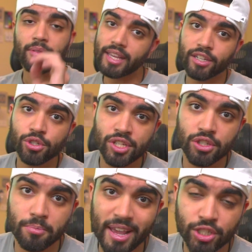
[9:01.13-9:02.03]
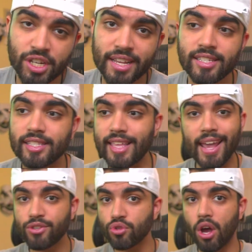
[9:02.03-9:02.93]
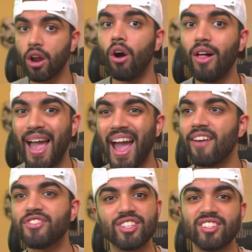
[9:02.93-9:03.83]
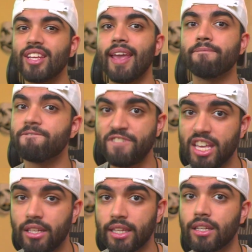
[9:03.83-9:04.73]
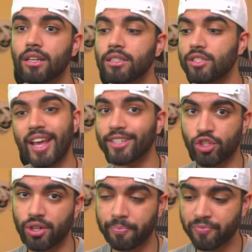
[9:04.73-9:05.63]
interesting to mention is they do not all have the same feeling texture.